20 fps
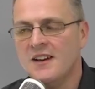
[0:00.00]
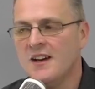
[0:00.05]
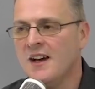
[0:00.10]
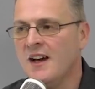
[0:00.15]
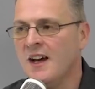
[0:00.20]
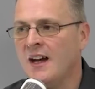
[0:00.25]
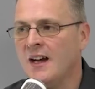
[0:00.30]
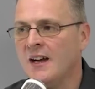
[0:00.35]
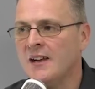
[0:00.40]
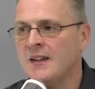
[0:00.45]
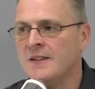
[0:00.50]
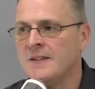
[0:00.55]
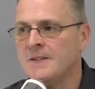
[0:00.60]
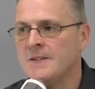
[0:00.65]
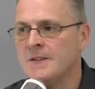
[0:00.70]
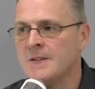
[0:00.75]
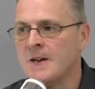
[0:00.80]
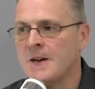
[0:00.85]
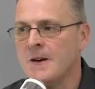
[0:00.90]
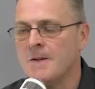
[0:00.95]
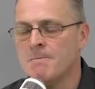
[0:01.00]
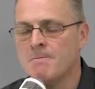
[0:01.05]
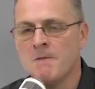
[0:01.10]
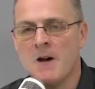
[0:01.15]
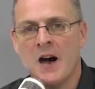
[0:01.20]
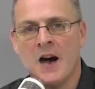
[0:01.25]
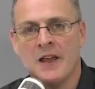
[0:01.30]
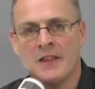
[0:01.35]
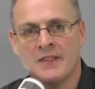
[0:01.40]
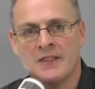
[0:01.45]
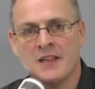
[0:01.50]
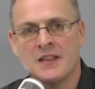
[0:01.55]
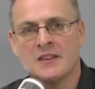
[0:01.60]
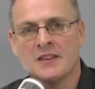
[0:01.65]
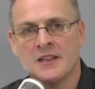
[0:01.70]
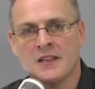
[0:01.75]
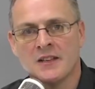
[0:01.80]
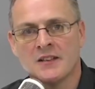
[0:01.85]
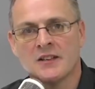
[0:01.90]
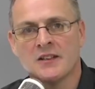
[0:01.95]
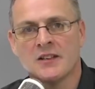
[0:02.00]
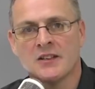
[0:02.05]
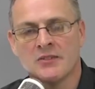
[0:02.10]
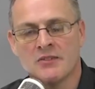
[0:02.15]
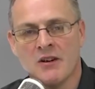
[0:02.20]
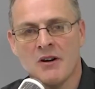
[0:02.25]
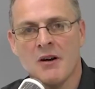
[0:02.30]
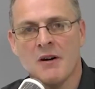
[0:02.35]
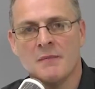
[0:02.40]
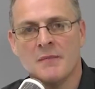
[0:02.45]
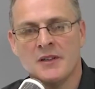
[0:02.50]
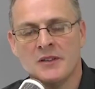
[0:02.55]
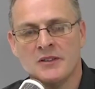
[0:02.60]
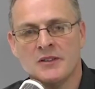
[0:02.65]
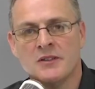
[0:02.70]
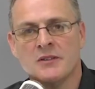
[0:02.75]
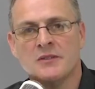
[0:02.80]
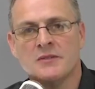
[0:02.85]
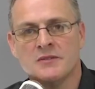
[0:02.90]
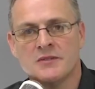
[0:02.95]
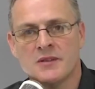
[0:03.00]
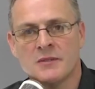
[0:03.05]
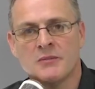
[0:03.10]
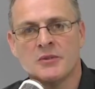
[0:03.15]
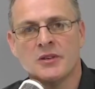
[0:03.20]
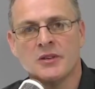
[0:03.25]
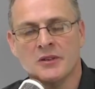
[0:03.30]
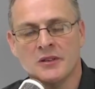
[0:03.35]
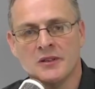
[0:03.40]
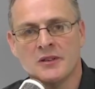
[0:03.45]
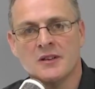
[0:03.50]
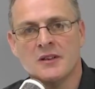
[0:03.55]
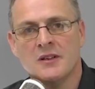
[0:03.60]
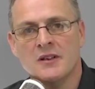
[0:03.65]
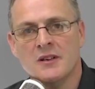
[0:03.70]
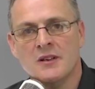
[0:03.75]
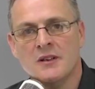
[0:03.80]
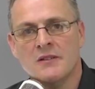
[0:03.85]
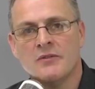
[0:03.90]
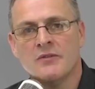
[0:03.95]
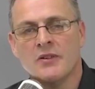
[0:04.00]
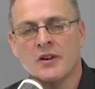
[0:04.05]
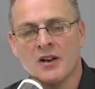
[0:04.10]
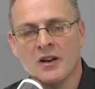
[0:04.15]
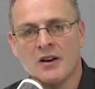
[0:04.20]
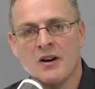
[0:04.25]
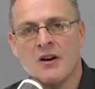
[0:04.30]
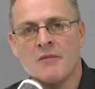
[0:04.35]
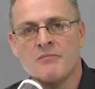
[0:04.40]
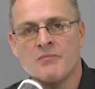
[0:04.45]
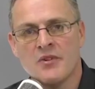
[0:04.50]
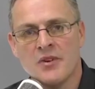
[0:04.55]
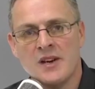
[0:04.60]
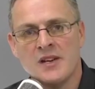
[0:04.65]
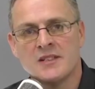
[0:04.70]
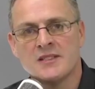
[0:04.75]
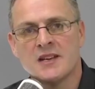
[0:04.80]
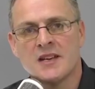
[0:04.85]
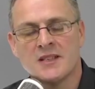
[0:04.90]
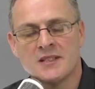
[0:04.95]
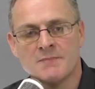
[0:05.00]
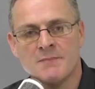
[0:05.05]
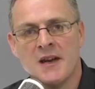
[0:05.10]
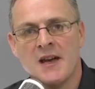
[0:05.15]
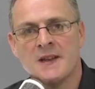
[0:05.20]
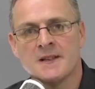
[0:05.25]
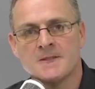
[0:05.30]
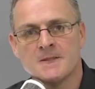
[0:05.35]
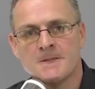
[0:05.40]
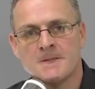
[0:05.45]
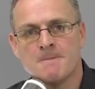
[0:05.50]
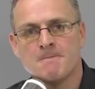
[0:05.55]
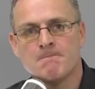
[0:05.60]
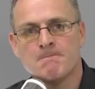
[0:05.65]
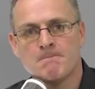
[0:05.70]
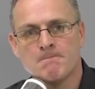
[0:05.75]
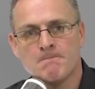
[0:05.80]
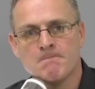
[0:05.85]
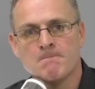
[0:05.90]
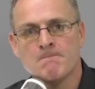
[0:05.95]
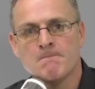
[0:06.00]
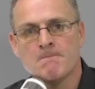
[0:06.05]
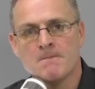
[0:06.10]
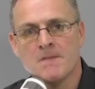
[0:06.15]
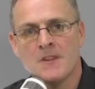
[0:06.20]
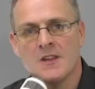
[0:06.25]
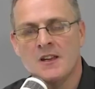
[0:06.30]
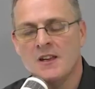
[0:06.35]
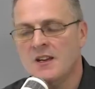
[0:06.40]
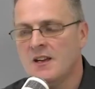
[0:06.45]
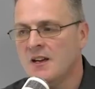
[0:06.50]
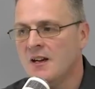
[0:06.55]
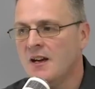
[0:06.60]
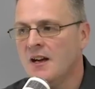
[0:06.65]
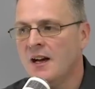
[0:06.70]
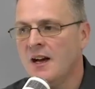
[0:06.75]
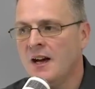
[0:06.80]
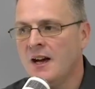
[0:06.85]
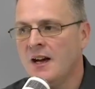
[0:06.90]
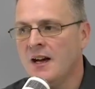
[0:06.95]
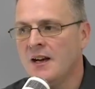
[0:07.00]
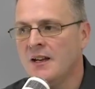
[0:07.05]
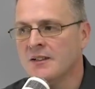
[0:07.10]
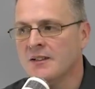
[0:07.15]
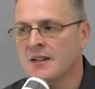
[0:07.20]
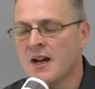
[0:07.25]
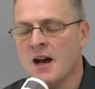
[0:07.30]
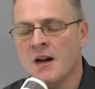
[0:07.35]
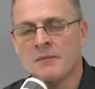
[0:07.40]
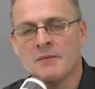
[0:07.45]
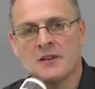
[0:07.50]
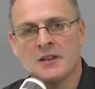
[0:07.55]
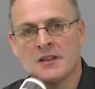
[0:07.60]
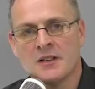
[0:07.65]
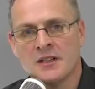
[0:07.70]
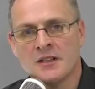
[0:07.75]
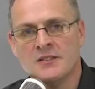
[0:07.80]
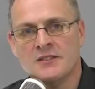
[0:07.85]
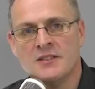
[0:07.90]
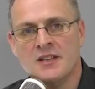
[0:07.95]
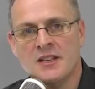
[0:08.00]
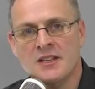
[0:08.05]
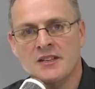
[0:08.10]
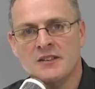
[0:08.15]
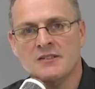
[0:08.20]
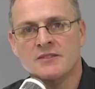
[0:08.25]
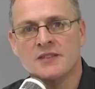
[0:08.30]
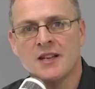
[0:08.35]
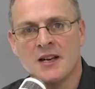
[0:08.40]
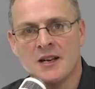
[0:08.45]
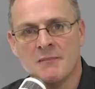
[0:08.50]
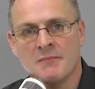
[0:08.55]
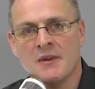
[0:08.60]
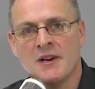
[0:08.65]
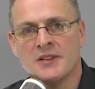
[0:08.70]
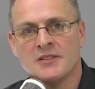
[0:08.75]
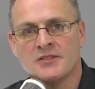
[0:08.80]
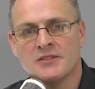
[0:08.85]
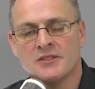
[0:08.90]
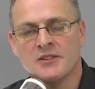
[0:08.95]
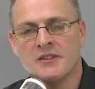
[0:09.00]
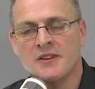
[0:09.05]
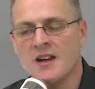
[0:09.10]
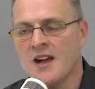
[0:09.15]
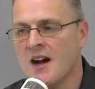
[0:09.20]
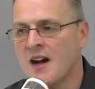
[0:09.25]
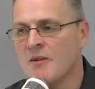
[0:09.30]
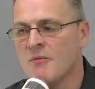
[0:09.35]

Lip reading: and I think they're going to grow up and do some good for a lot of British expats. And I'm going to continue telling my story. I